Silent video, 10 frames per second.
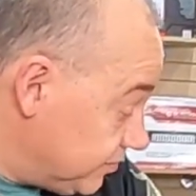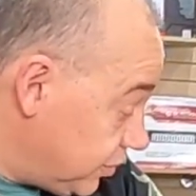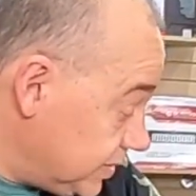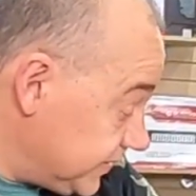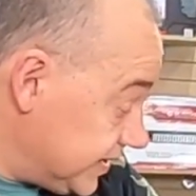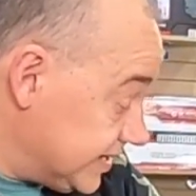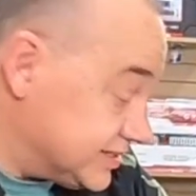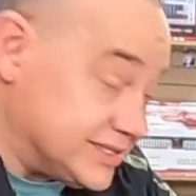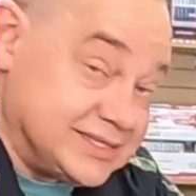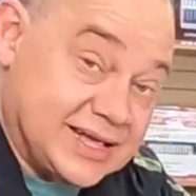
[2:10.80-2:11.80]
the important thing
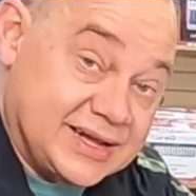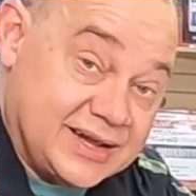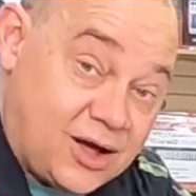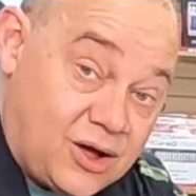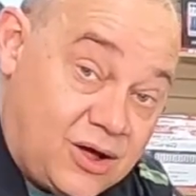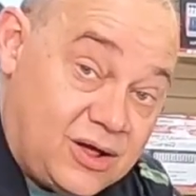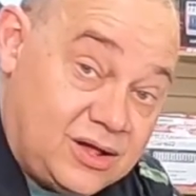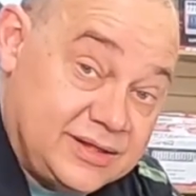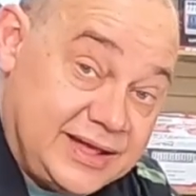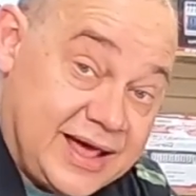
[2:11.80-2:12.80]
is, is that
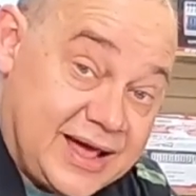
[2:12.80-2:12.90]
all the